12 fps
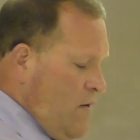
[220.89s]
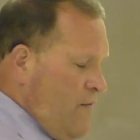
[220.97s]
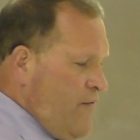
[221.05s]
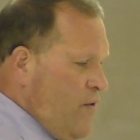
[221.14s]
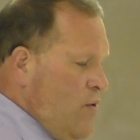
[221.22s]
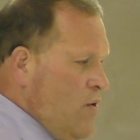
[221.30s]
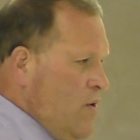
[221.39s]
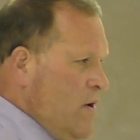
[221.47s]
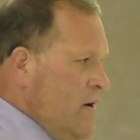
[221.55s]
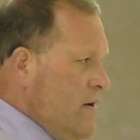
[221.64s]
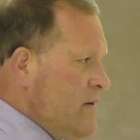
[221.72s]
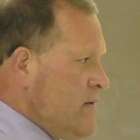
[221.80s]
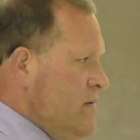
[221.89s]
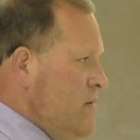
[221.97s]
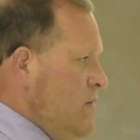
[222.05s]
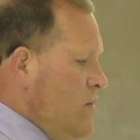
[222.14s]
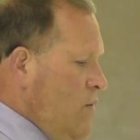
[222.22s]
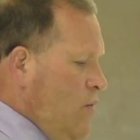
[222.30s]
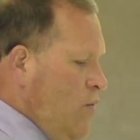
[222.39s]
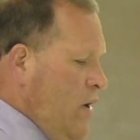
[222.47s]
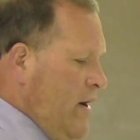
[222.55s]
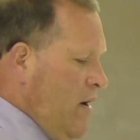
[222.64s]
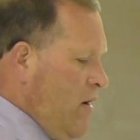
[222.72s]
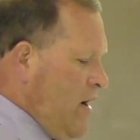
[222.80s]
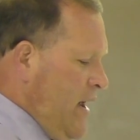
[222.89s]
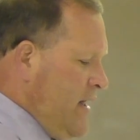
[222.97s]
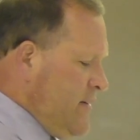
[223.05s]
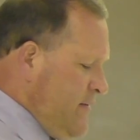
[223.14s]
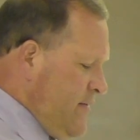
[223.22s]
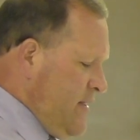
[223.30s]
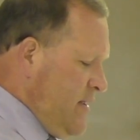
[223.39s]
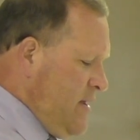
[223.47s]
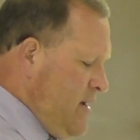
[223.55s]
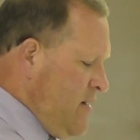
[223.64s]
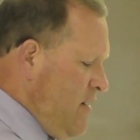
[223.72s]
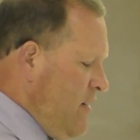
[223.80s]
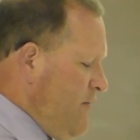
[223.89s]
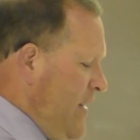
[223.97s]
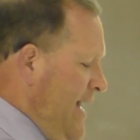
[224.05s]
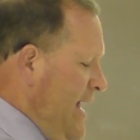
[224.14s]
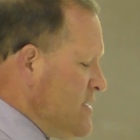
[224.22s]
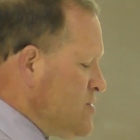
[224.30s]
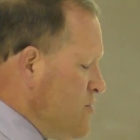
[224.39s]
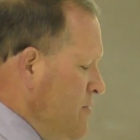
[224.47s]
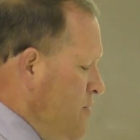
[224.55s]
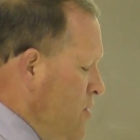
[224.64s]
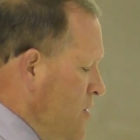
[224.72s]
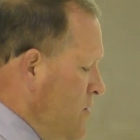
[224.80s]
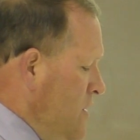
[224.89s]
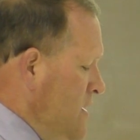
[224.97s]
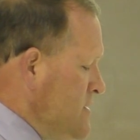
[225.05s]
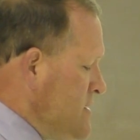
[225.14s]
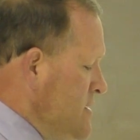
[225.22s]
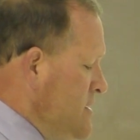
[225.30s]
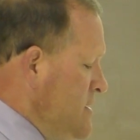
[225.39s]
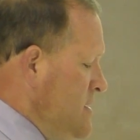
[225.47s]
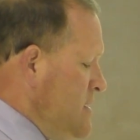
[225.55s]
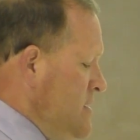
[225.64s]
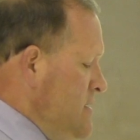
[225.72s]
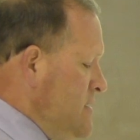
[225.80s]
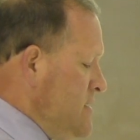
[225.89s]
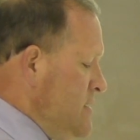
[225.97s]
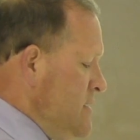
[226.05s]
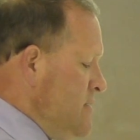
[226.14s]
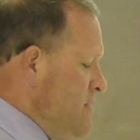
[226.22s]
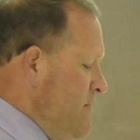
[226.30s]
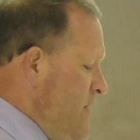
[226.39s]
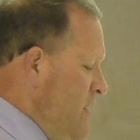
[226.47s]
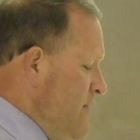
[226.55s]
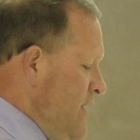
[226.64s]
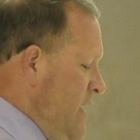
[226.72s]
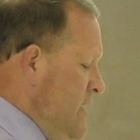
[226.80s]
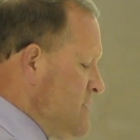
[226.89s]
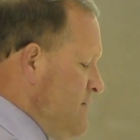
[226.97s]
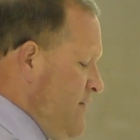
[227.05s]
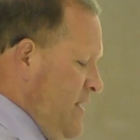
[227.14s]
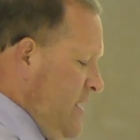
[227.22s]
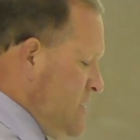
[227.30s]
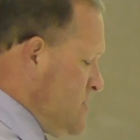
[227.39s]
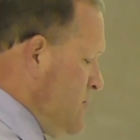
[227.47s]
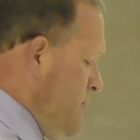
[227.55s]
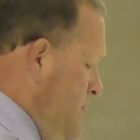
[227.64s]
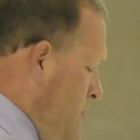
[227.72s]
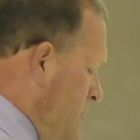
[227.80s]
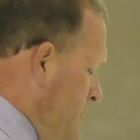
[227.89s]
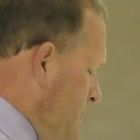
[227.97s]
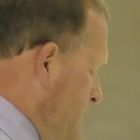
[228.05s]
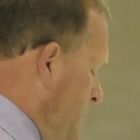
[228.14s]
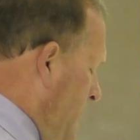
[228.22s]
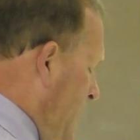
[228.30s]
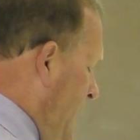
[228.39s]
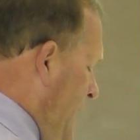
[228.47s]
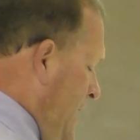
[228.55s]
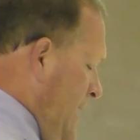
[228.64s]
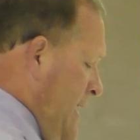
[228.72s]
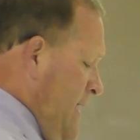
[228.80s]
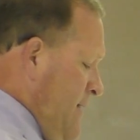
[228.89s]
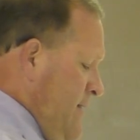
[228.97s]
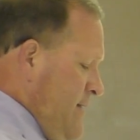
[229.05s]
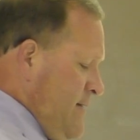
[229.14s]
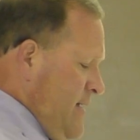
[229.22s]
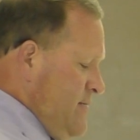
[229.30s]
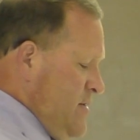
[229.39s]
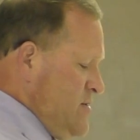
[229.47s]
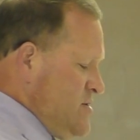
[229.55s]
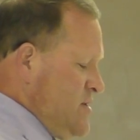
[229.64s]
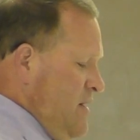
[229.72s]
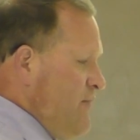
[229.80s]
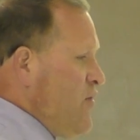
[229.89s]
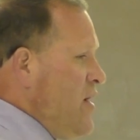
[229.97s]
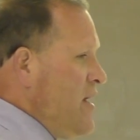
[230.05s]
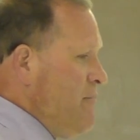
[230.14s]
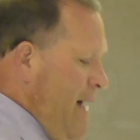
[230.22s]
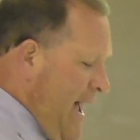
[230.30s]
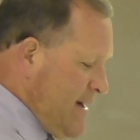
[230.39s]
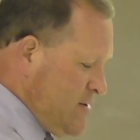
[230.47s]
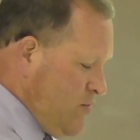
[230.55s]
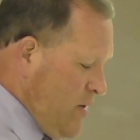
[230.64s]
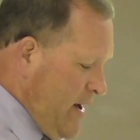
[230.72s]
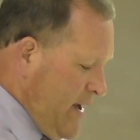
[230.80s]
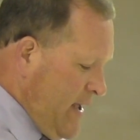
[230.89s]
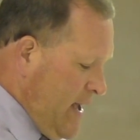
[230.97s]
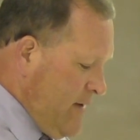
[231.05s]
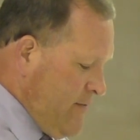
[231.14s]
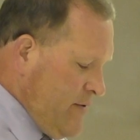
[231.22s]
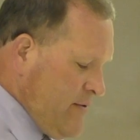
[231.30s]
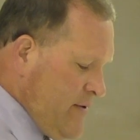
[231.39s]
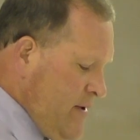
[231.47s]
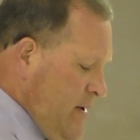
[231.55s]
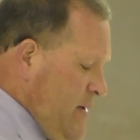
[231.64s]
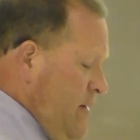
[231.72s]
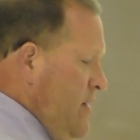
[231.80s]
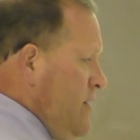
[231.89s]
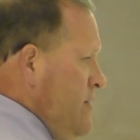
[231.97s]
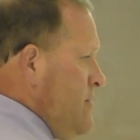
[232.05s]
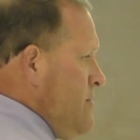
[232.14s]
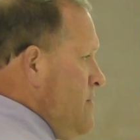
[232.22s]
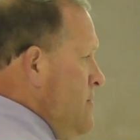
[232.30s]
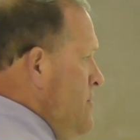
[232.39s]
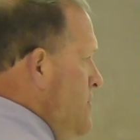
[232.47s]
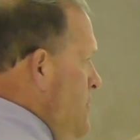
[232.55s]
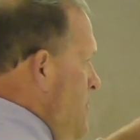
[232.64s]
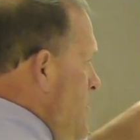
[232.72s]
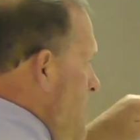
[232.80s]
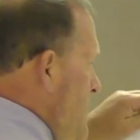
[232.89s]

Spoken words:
for what our end of the year, our financial report was, the verification financial report. And there's a front and a back to what I gave you. On